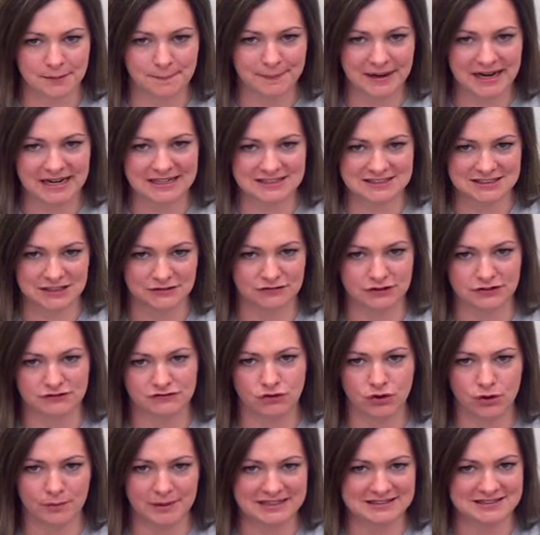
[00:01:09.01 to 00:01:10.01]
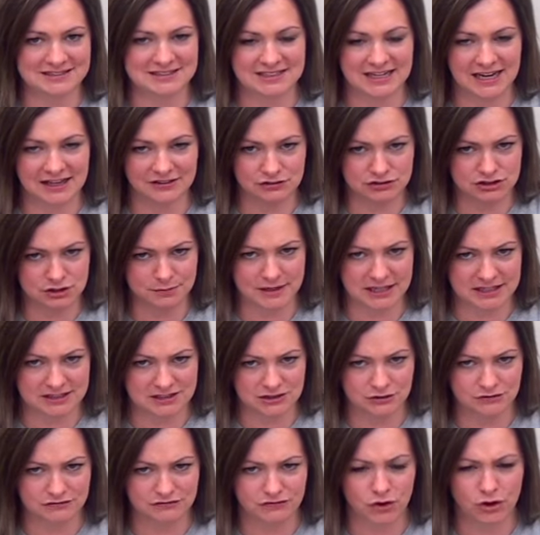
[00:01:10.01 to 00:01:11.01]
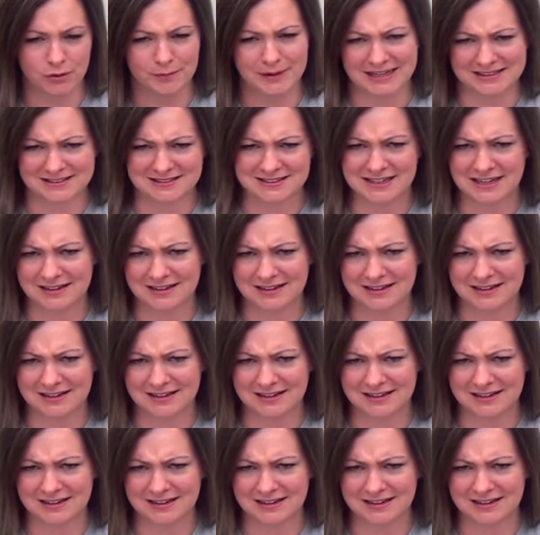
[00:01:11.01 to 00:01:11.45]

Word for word: Combining different formats together to make new formats.